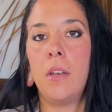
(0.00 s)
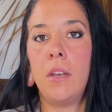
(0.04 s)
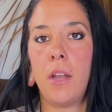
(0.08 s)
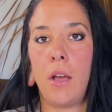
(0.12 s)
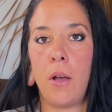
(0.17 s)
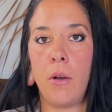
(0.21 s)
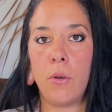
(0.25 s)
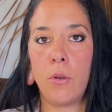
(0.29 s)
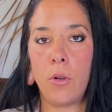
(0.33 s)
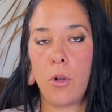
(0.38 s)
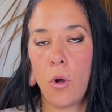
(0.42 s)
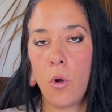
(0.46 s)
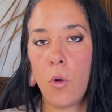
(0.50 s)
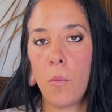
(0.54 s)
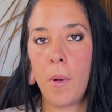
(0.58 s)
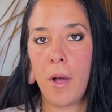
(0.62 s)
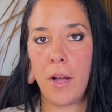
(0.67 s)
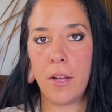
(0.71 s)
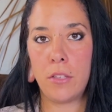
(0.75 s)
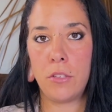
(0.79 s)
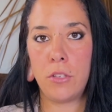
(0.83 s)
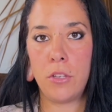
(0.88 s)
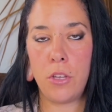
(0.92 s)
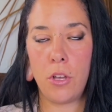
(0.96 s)
Now go
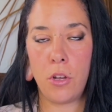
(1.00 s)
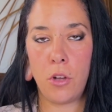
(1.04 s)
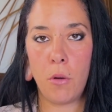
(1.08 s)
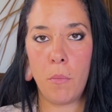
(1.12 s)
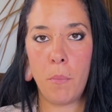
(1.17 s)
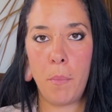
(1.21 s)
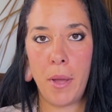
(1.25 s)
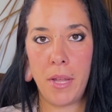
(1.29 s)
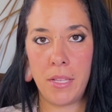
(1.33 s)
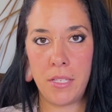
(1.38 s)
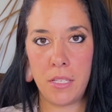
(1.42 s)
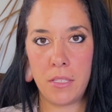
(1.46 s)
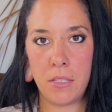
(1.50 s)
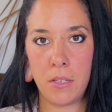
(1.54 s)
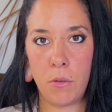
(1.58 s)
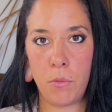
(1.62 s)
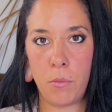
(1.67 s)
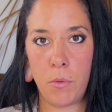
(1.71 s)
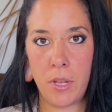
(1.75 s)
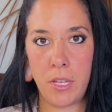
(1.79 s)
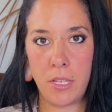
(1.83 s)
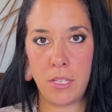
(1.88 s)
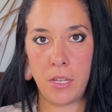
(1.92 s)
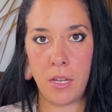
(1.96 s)
back to your competitor
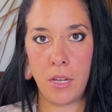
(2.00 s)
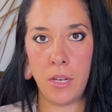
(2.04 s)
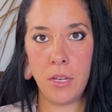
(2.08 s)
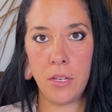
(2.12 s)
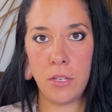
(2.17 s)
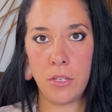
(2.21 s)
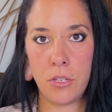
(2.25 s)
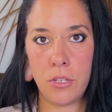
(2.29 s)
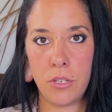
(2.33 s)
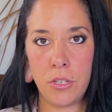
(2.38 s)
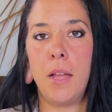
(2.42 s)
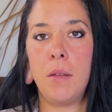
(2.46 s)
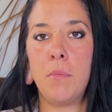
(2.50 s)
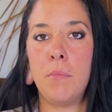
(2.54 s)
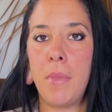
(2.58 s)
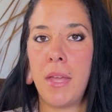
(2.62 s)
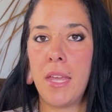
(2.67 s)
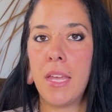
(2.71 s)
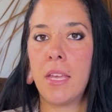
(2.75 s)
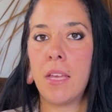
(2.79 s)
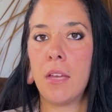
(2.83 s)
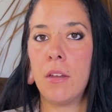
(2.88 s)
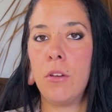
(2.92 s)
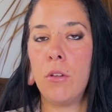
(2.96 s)
research and
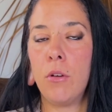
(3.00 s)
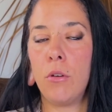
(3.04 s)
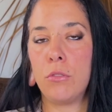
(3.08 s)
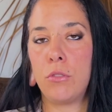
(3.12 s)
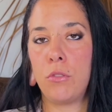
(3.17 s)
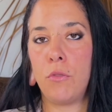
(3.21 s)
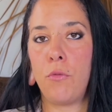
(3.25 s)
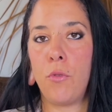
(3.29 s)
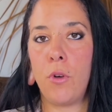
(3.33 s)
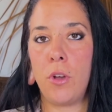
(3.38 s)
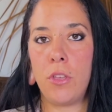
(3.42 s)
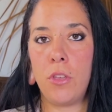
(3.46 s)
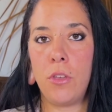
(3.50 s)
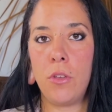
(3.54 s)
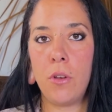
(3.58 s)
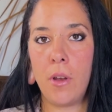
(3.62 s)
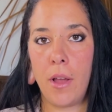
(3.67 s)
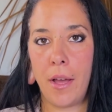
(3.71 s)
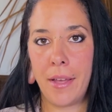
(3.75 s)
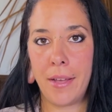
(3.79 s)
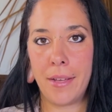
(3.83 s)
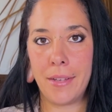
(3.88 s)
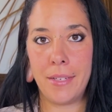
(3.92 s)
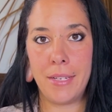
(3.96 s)
make a note of what you
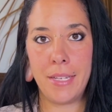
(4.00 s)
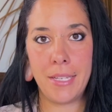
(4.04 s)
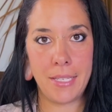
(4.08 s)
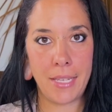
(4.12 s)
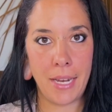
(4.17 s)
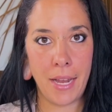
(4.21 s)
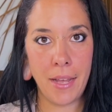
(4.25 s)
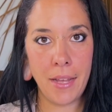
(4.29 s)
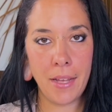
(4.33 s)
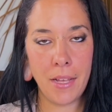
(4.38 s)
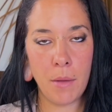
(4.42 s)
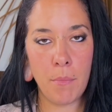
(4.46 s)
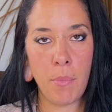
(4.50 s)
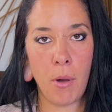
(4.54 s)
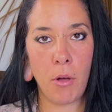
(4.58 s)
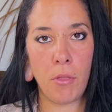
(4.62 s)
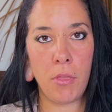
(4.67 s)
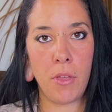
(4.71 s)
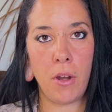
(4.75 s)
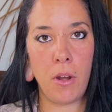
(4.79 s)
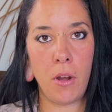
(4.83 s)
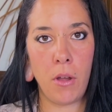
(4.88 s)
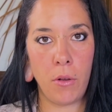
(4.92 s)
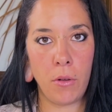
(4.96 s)
like and dislike
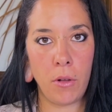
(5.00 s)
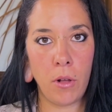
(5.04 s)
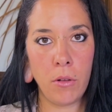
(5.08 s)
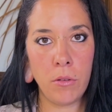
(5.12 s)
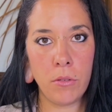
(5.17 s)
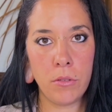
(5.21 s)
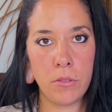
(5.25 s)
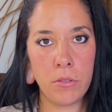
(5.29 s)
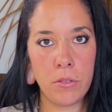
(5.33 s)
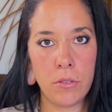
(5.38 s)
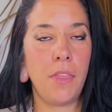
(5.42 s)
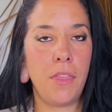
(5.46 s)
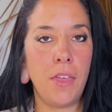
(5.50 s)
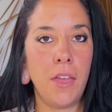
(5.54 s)
about their logos.